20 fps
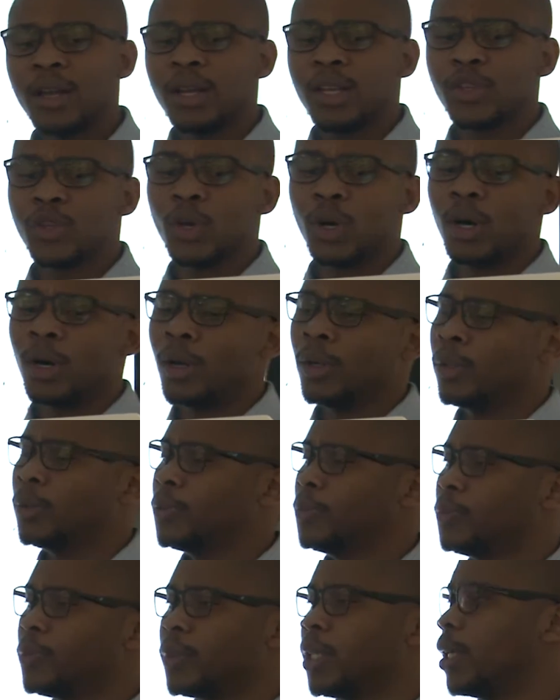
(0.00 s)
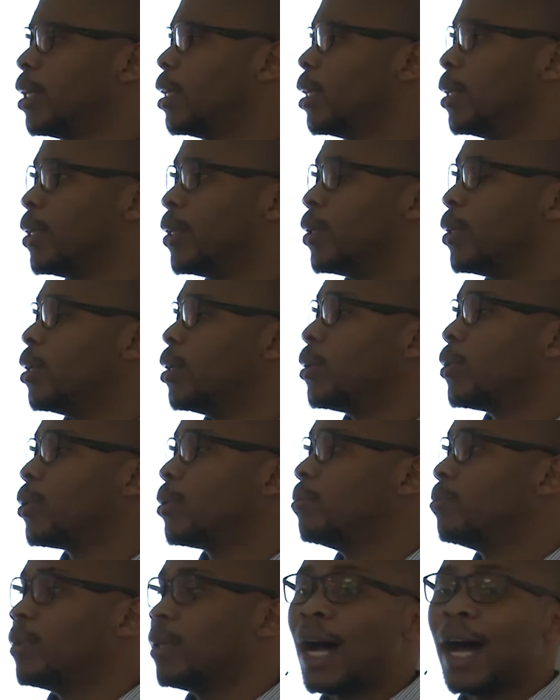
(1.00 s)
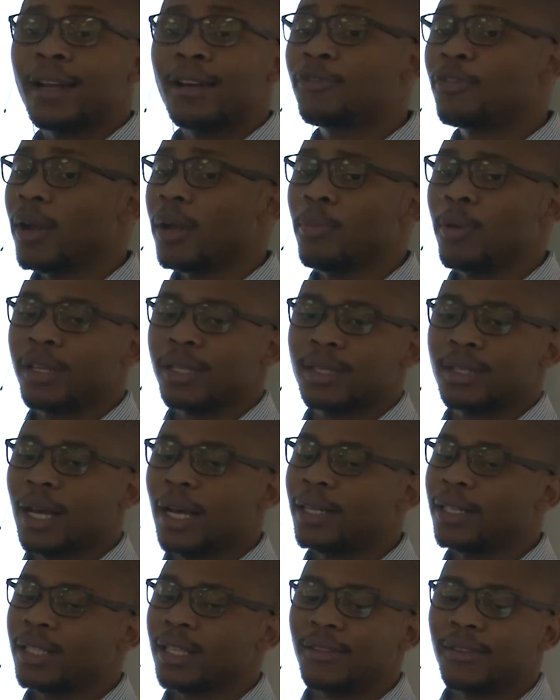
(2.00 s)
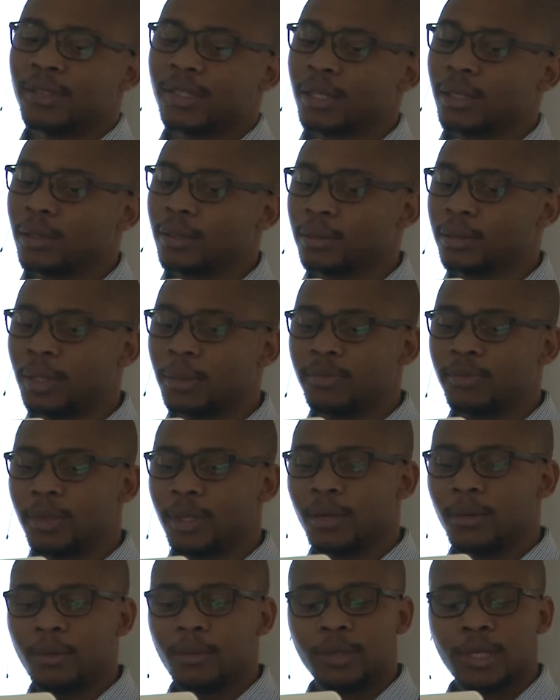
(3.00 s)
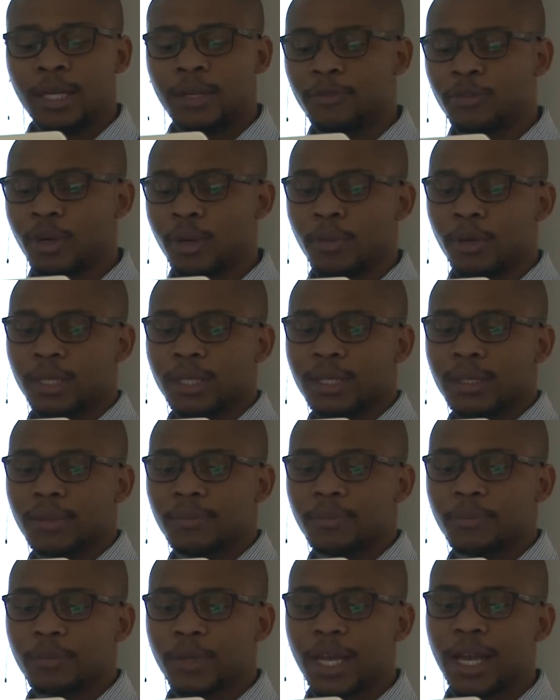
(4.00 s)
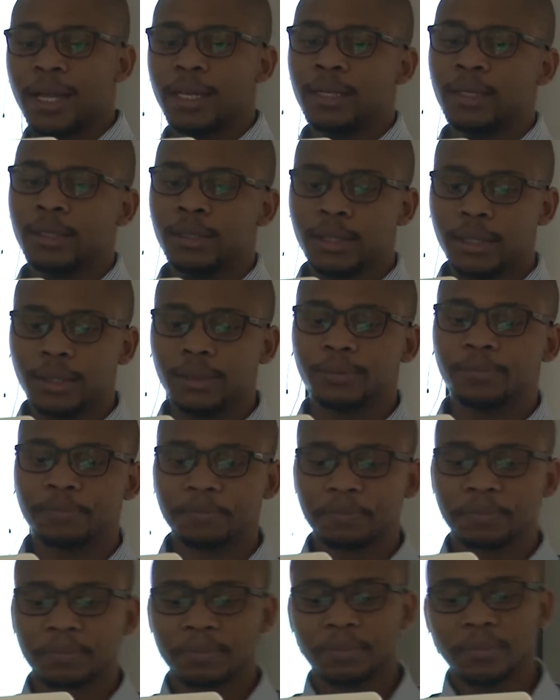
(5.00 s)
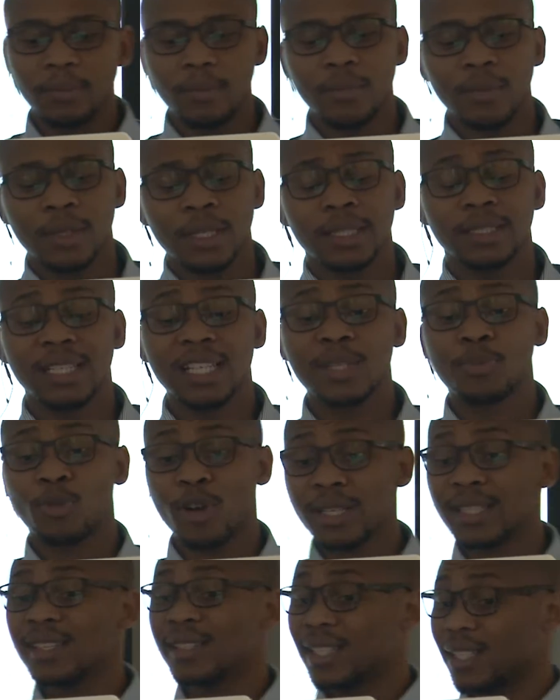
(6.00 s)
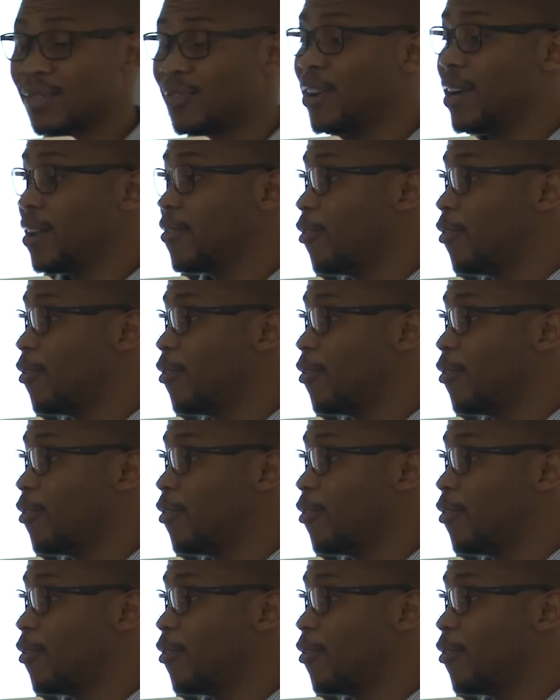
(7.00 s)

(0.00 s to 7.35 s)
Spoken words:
your other frameworks, other JavaScript frameworks. And this process is very